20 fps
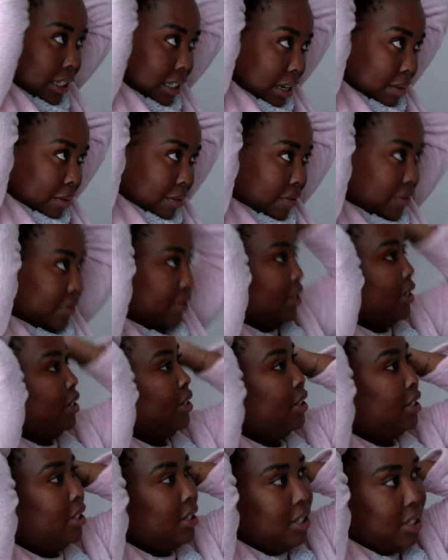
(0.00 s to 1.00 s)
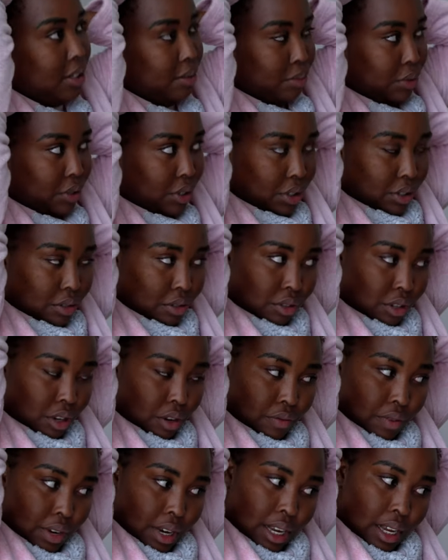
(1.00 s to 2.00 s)
some of this, which is
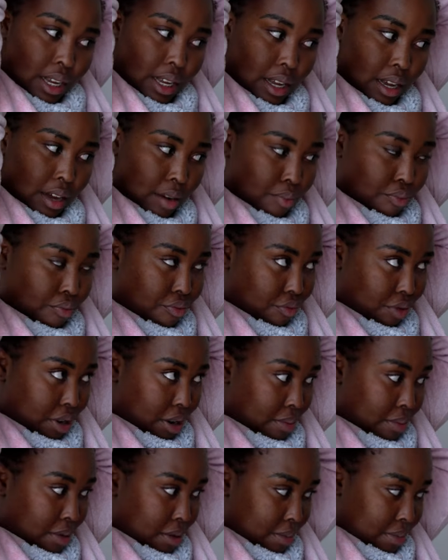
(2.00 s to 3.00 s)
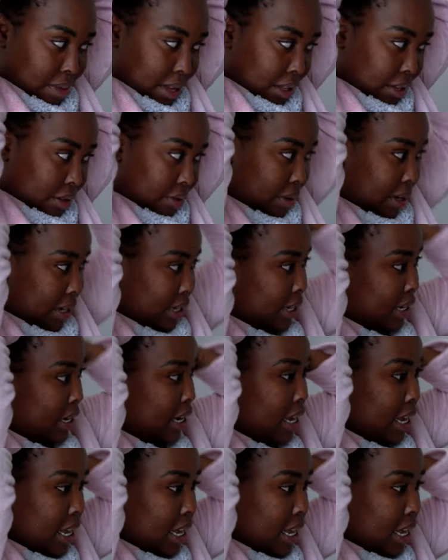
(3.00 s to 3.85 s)
not really a problem. That's quite